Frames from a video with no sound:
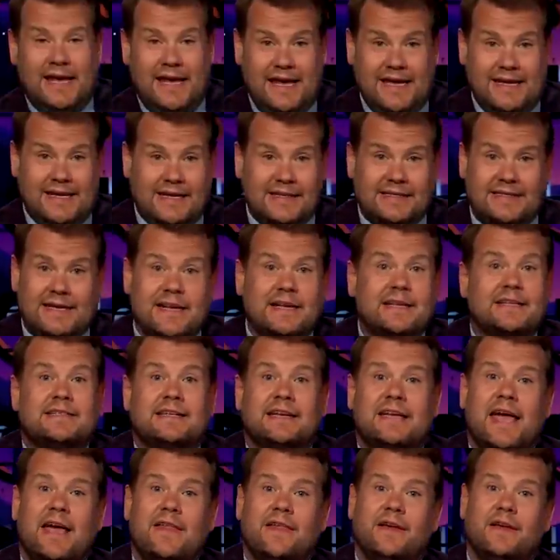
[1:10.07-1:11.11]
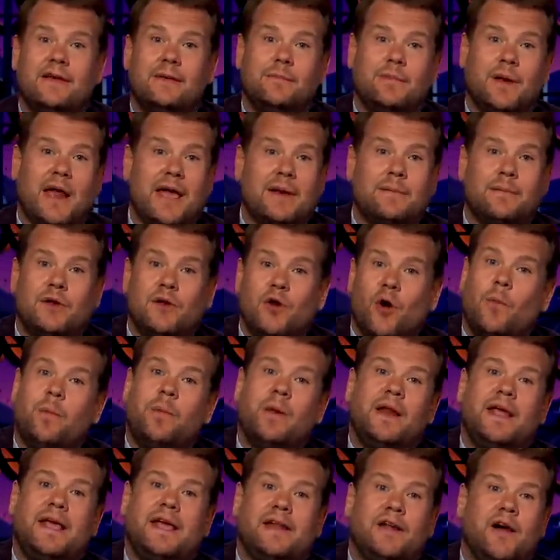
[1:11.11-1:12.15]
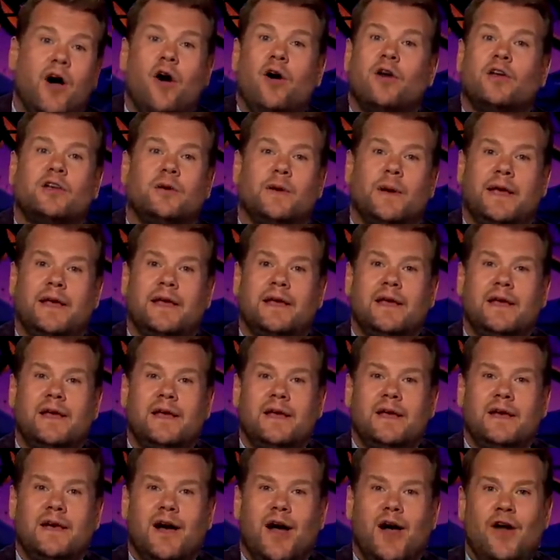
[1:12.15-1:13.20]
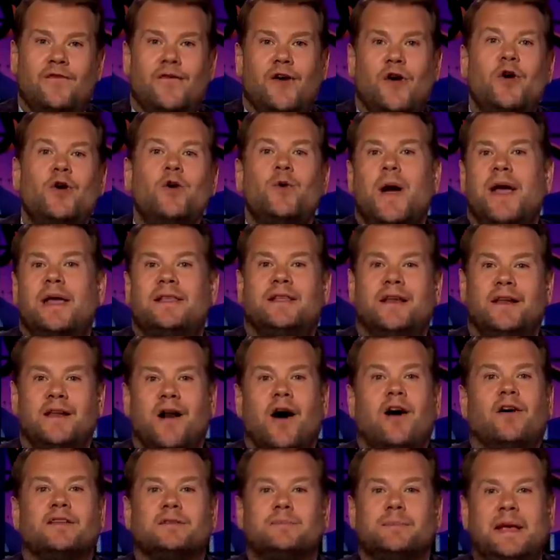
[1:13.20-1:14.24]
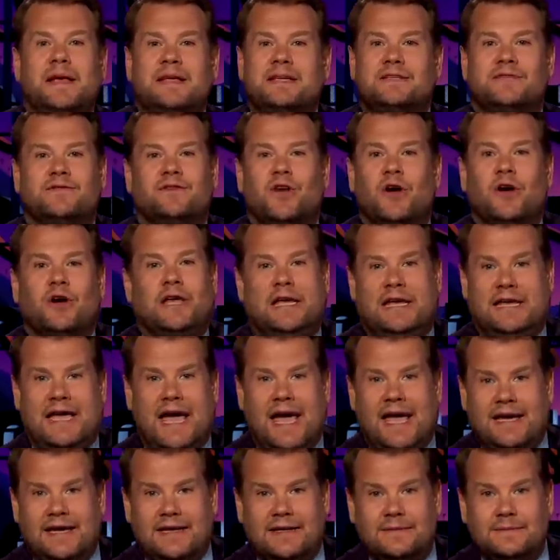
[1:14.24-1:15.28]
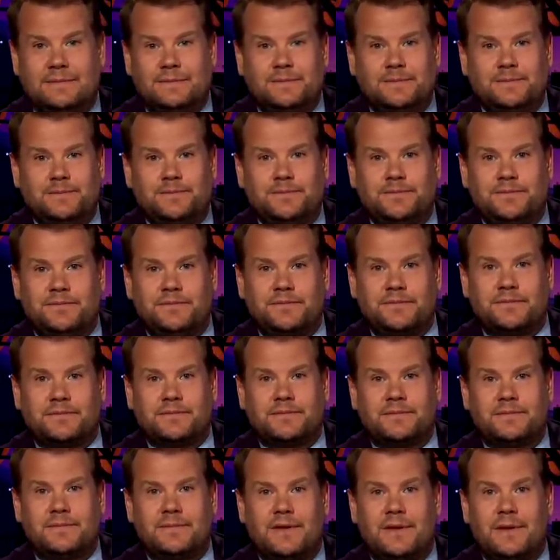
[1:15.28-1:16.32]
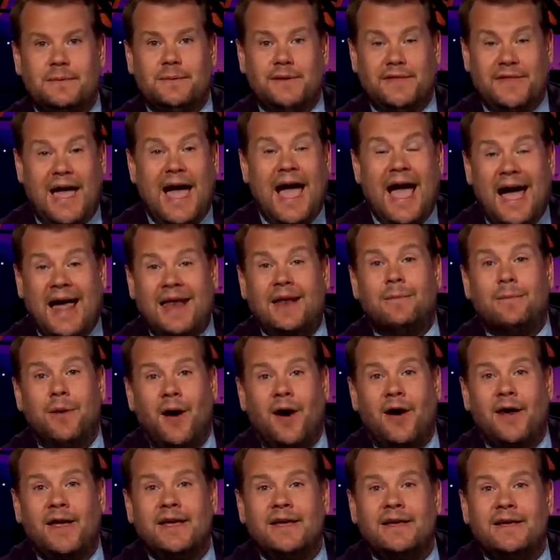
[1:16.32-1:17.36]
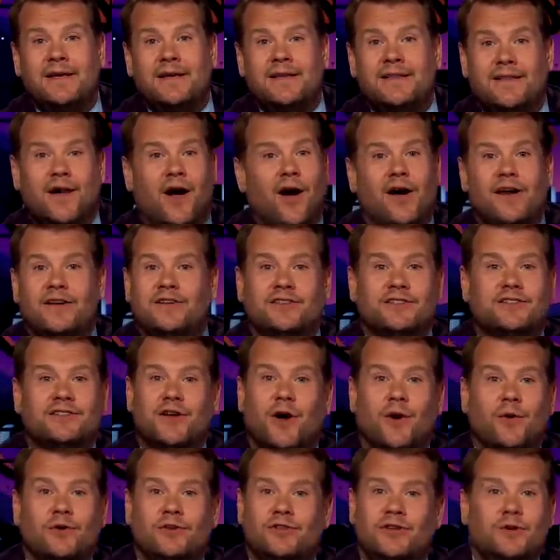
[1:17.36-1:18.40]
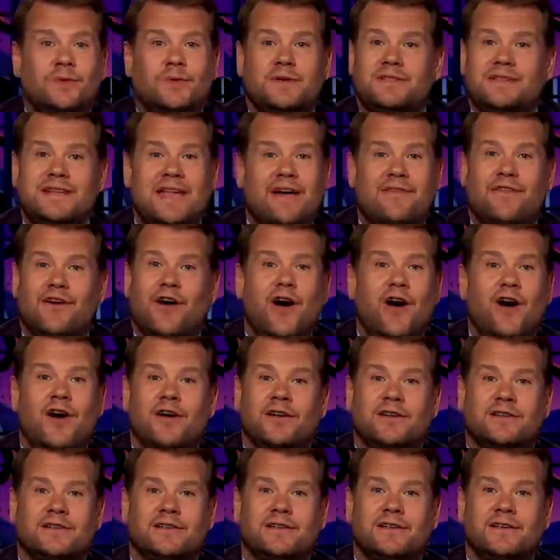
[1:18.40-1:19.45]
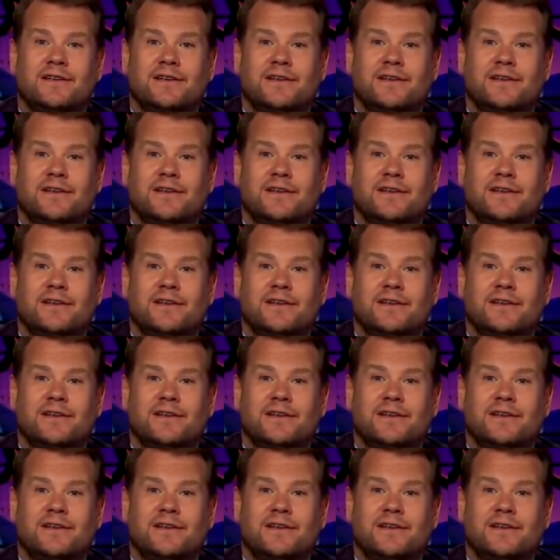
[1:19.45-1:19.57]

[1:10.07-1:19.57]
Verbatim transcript: eating dinner together, playing Monopoly and arguing over who ate the last piece of cookie cake. But that alibi that I just told you was never heard